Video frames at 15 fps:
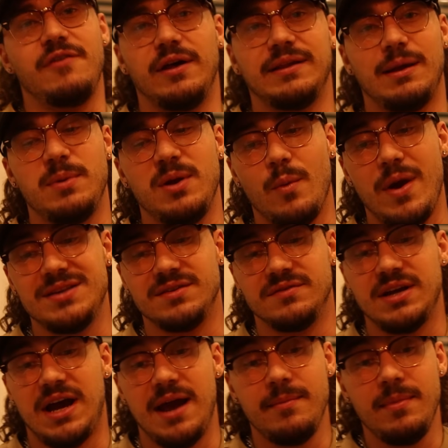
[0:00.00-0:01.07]
I feel like that'd be a waste
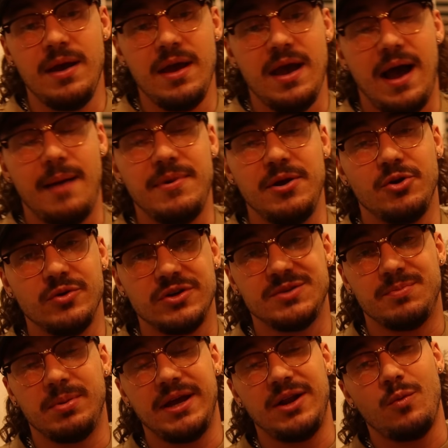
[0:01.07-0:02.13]
of time. I'm here to
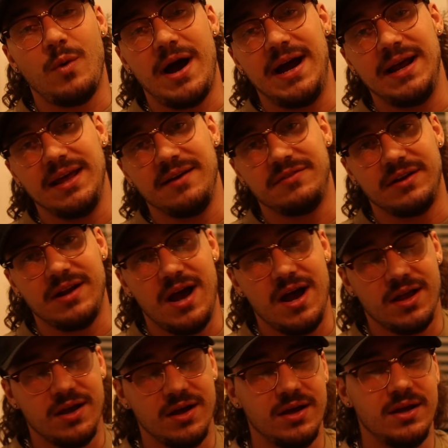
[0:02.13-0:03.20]
explain why I left
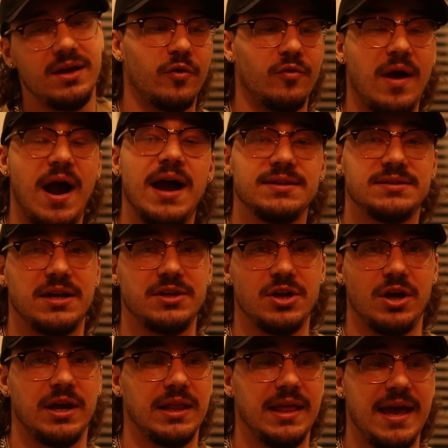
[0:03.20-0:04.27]
INAKA for Rise and
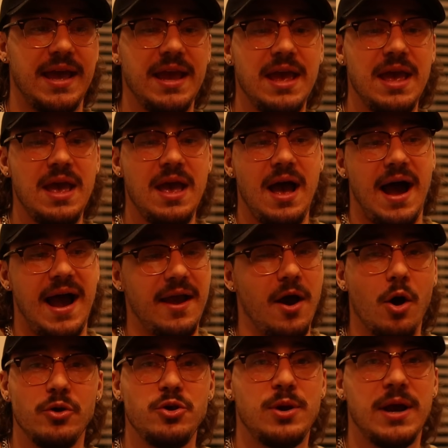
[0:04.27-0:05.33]
Young LA. I
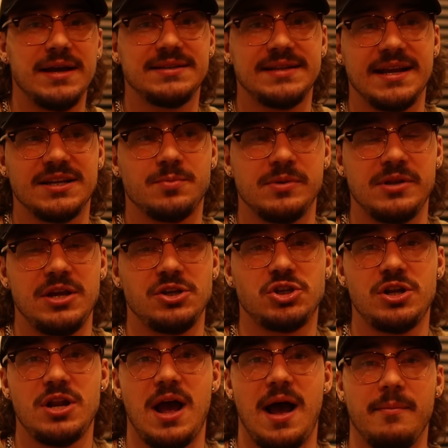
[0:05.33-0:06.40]
owe you guys an
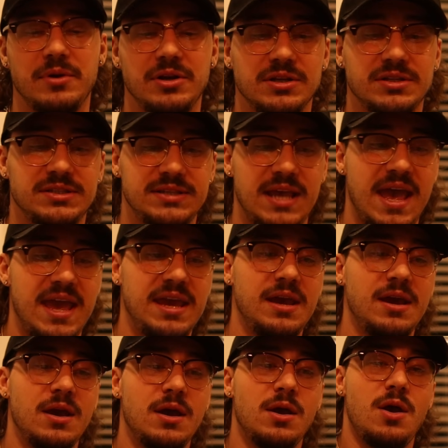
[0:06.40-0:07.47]
explanation. I'm gonna
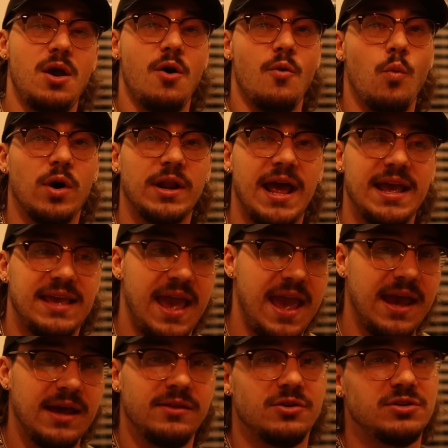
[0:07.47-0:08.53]
say what I
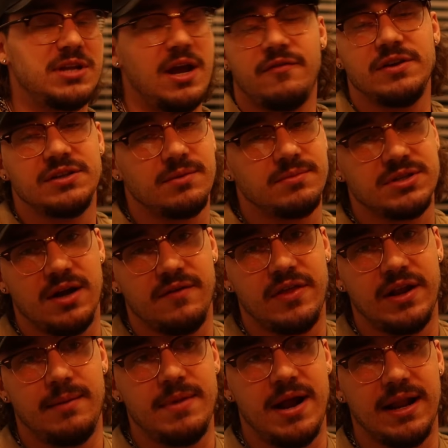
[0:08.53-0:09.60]
can. There's definitely some stuff
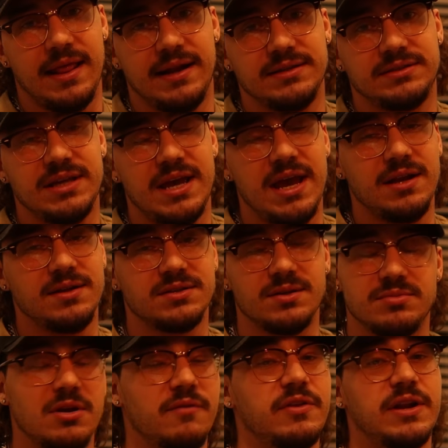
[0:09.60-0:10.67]
that I'm not allowed to say and
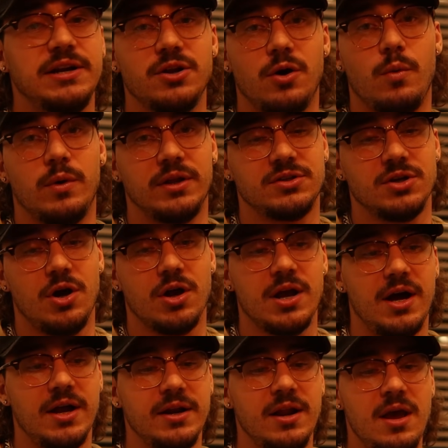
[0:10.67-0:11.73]
some stuff that I don't want to
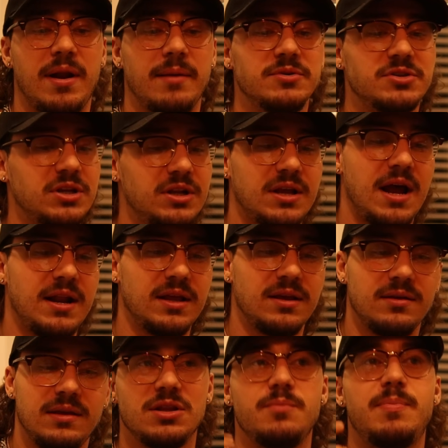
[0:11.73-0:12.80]
talk on, but I'm just gonna kind
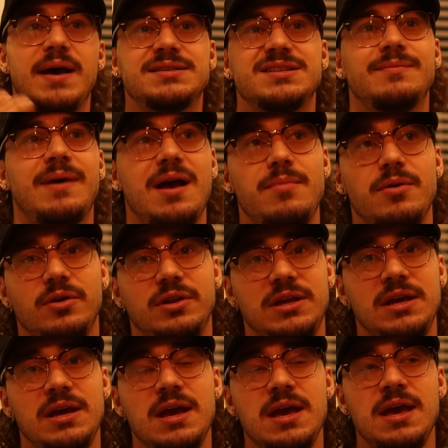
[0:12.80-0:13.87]
of, to the best of my
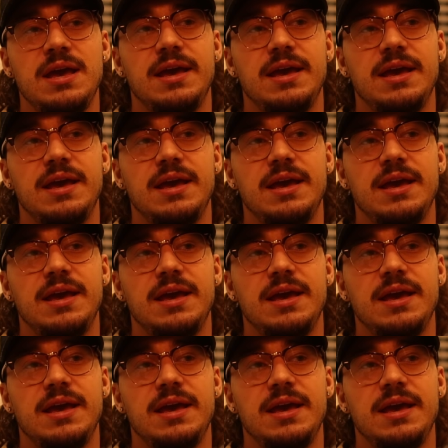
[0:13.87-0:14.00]
ability,